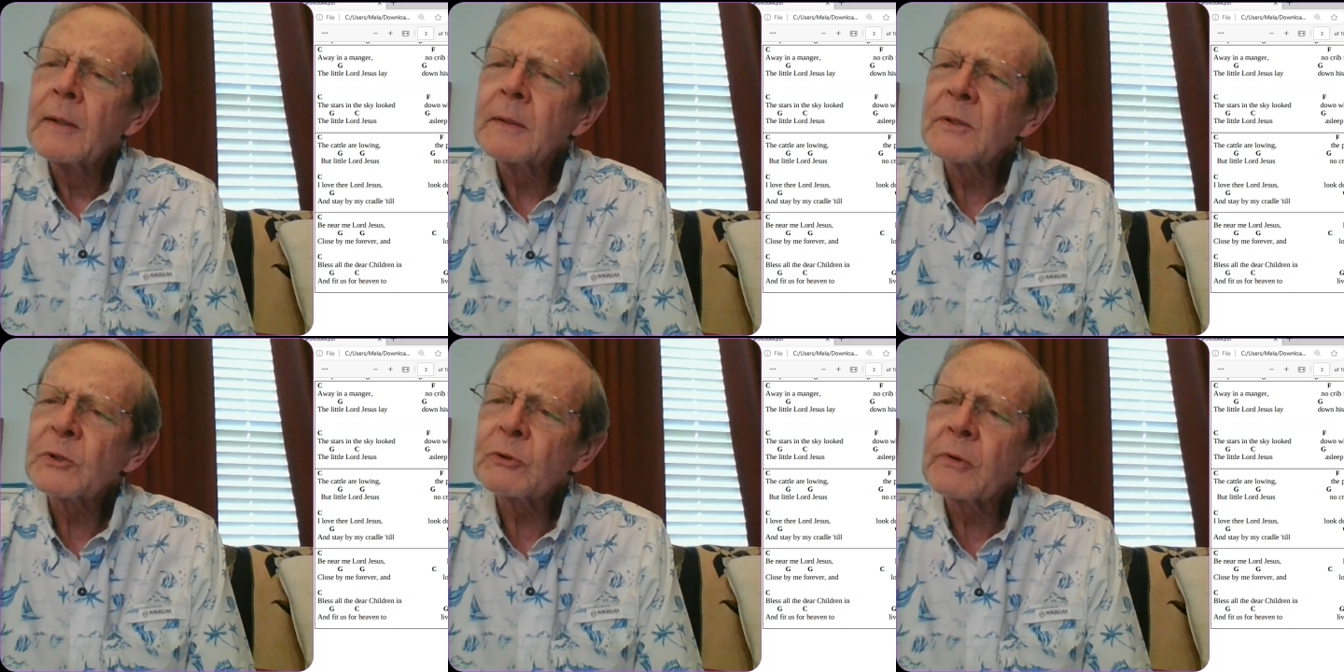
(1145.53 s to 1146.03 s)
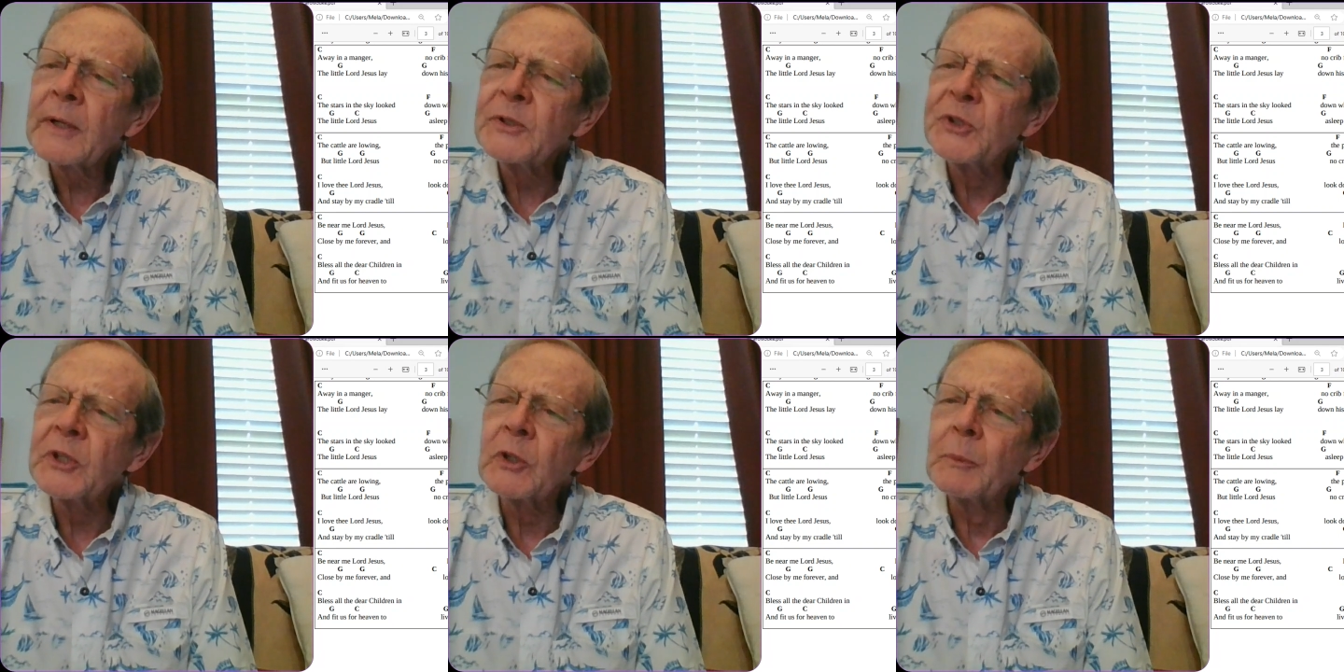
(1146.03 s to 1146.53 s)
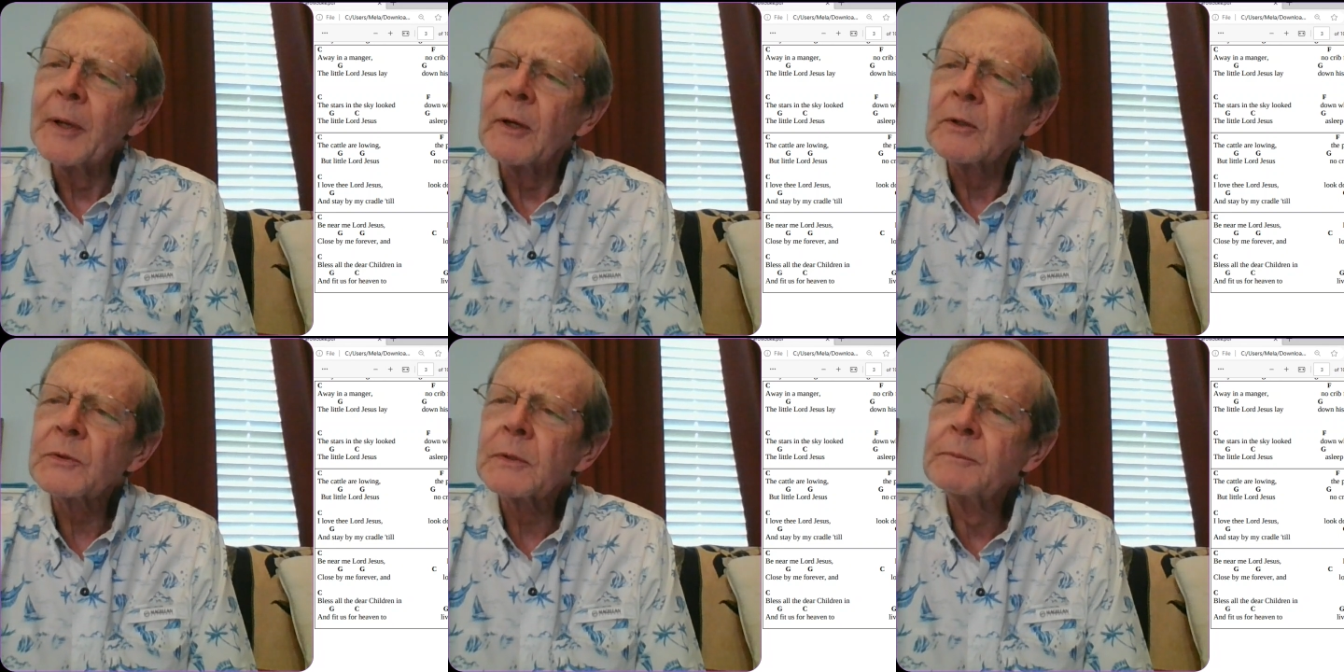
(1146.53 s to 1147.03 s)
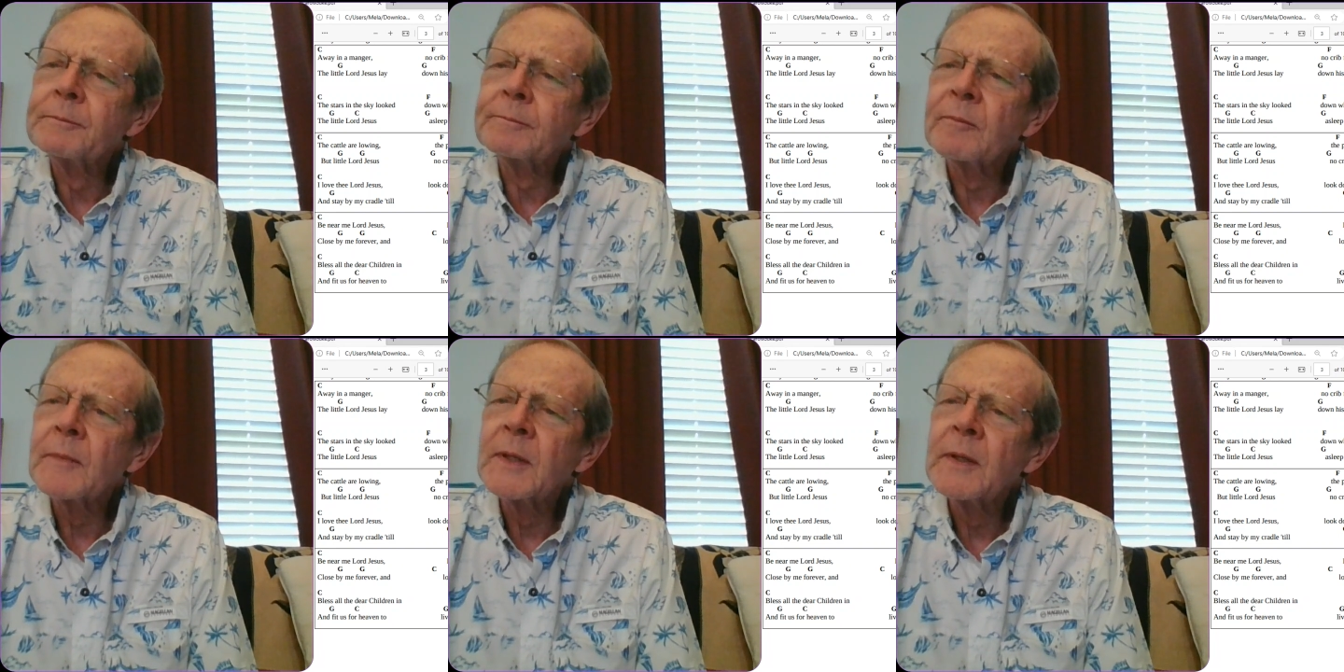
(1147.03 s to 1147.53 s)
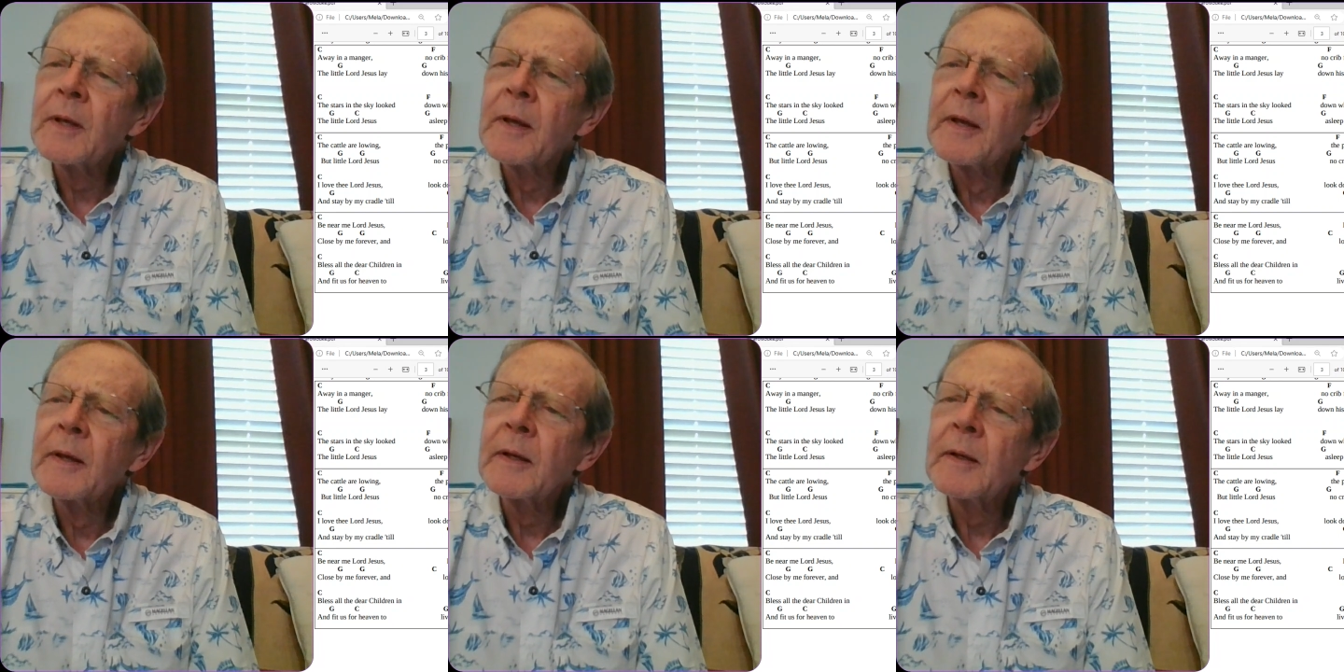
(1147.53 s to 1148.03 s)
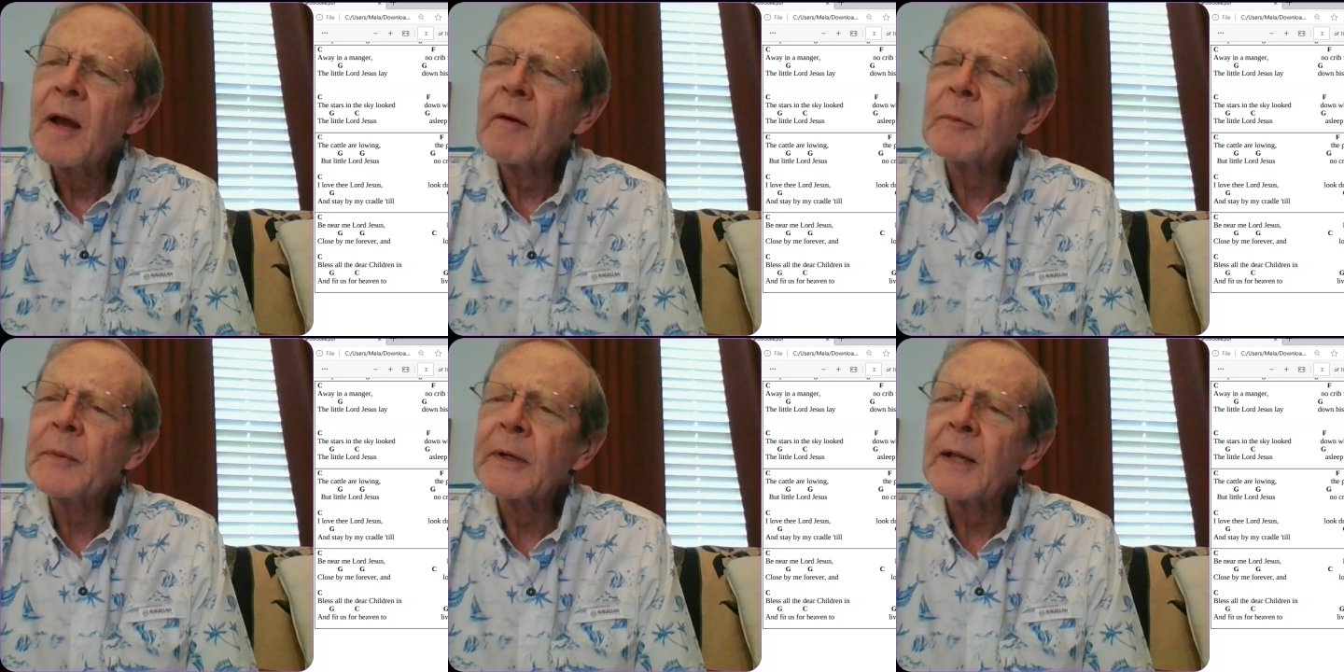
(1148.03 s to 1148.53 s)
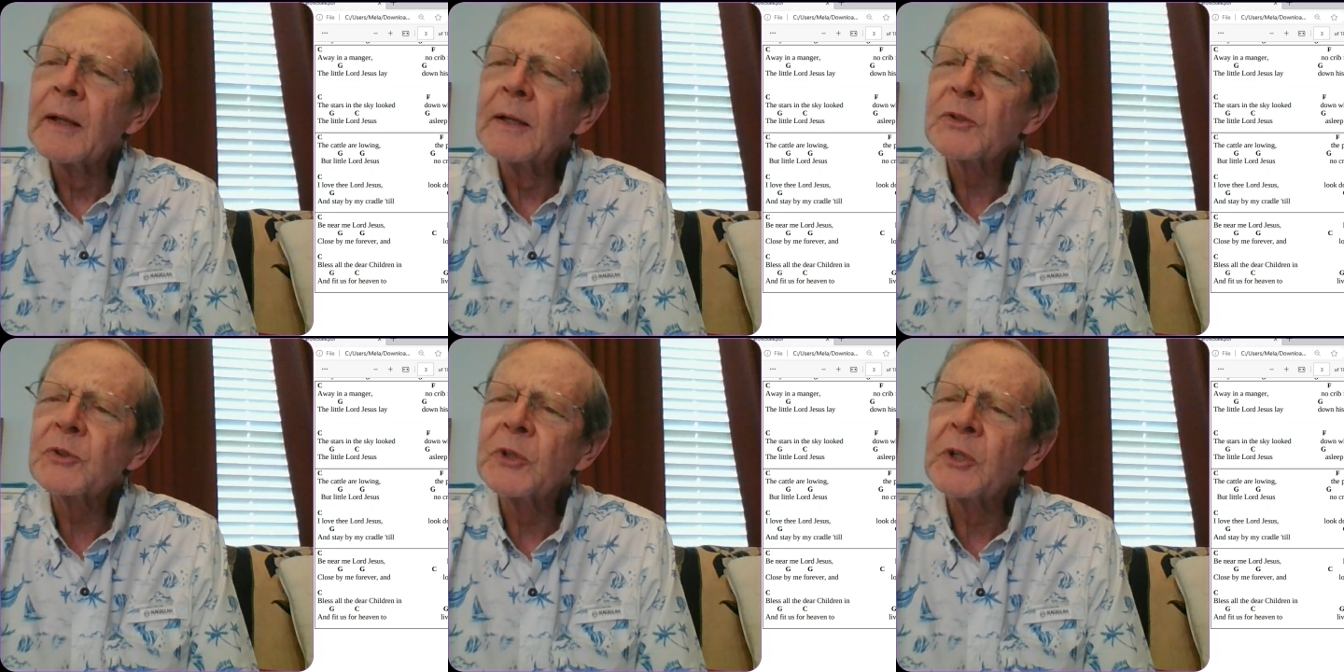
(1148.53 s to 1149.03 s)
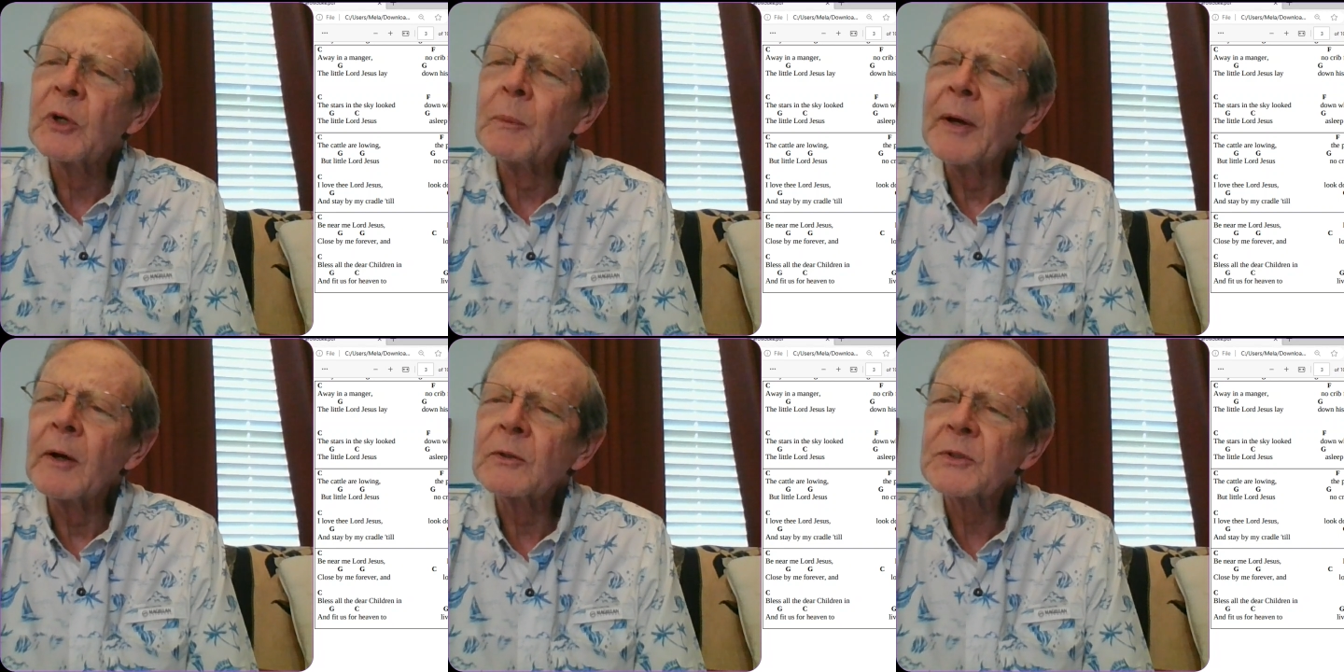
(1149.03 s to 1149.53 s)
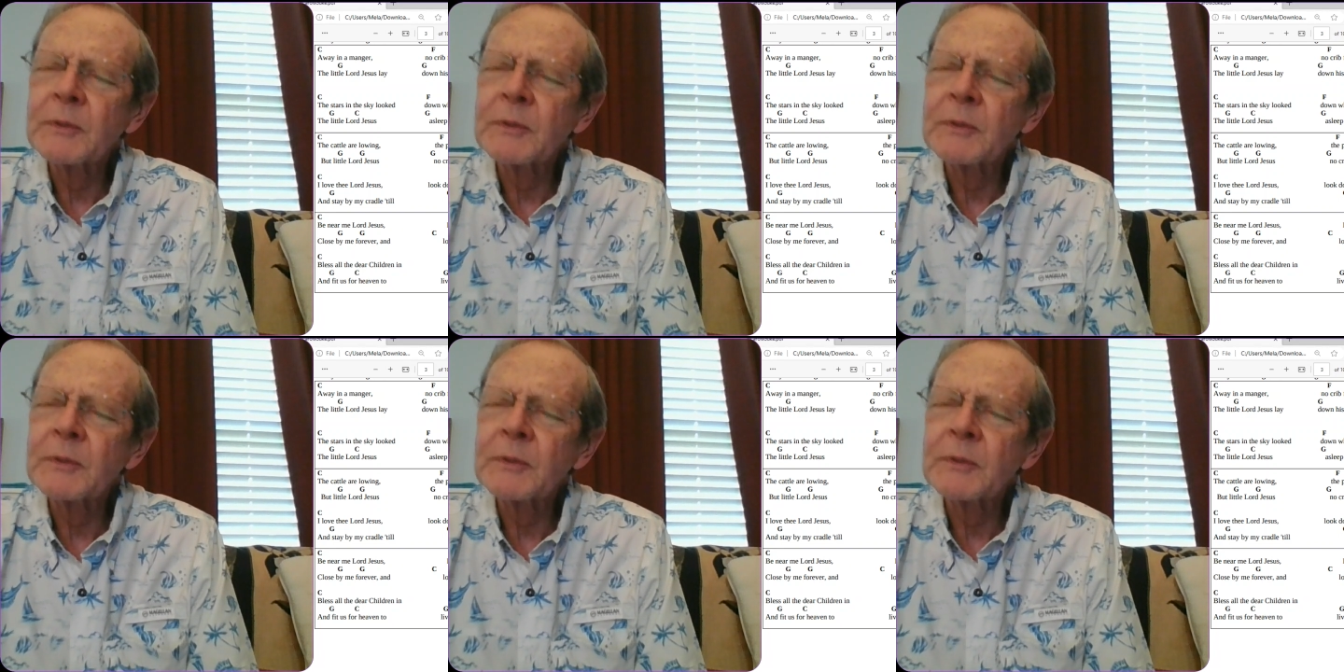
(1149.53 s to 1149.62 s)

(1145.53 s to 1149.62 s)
Let's try Jingle Bells. Everybody likes Jingle Bells.